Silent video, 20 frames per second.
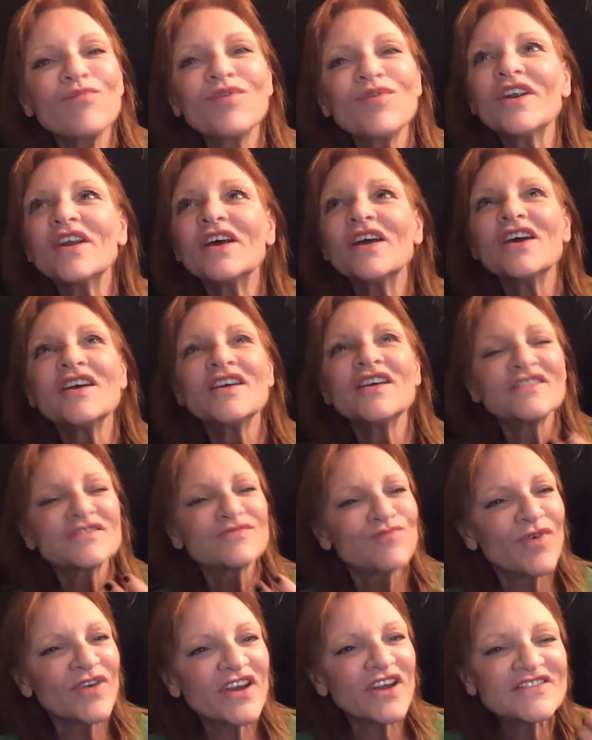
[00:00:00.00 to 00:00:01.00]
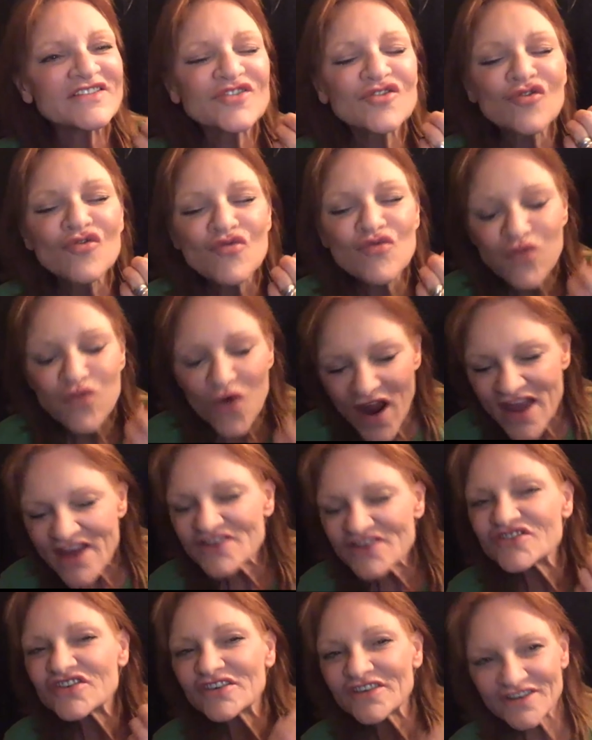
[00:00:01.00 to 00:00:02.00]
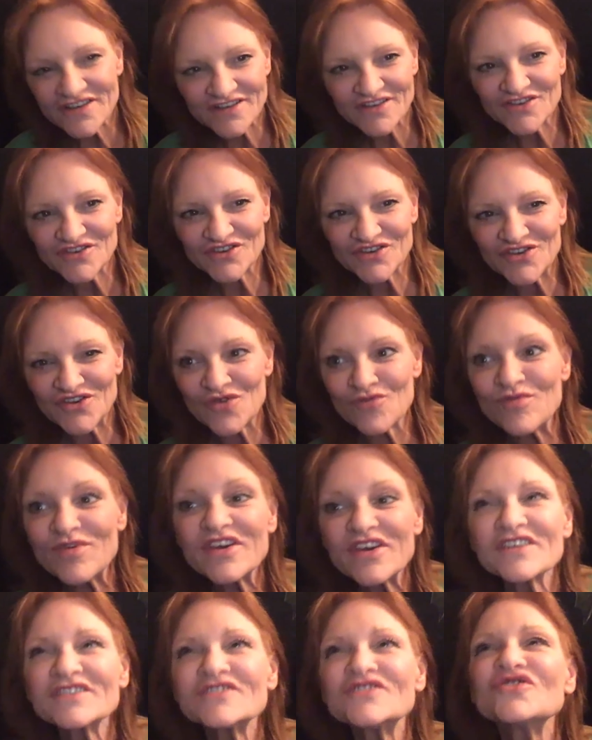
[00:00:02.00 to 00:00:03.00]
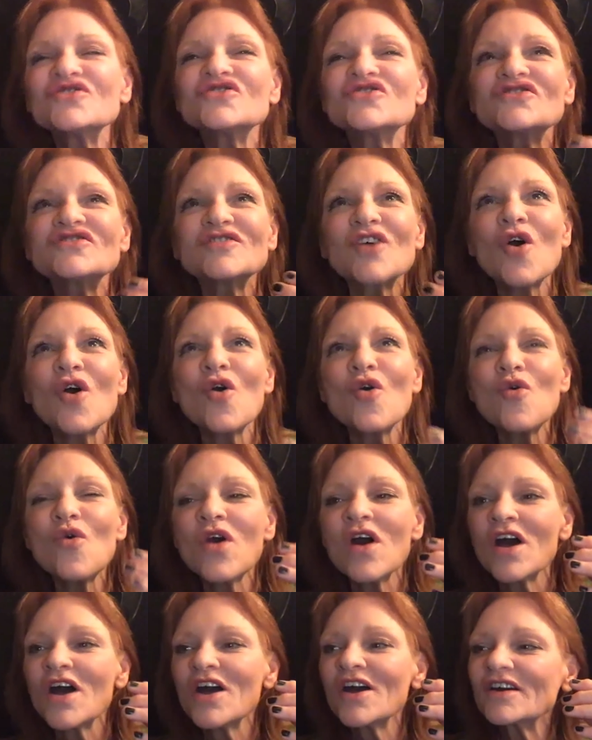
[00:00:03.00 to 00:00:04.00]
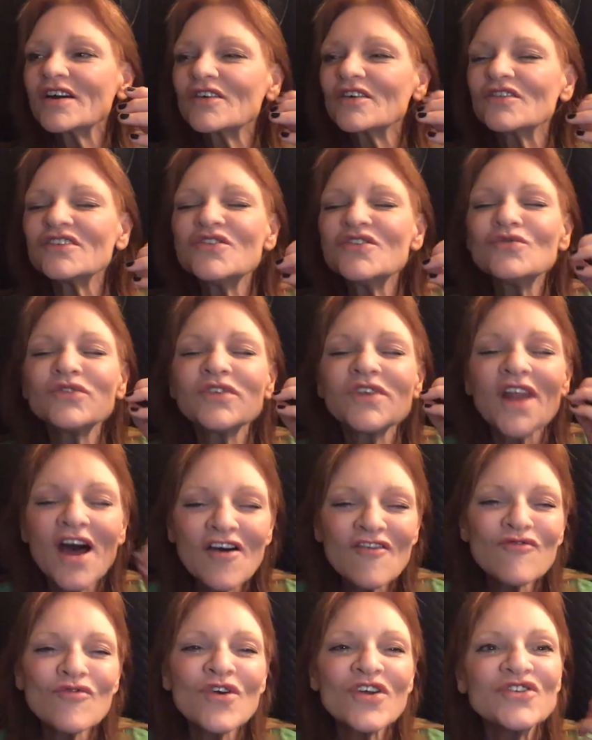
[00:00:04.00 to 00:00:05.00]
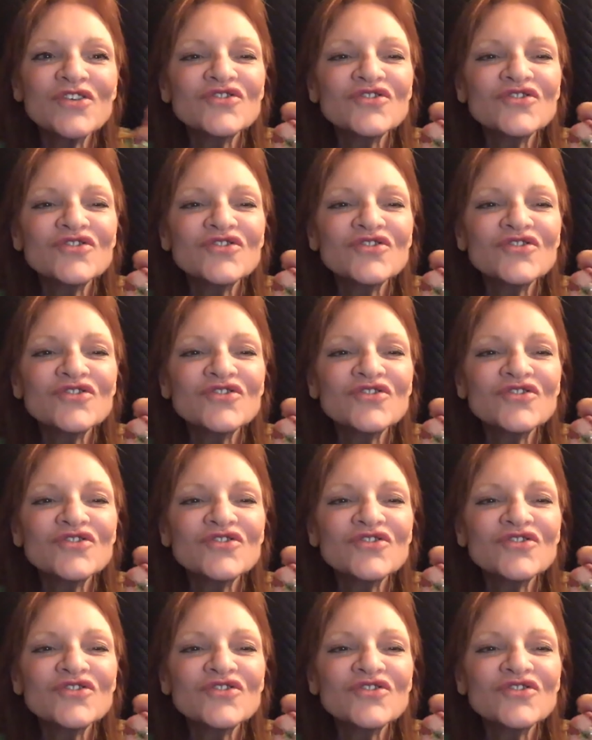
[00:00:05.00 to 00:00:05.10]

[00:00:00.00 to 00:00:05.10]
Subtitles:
but it's great to listen to you because you love what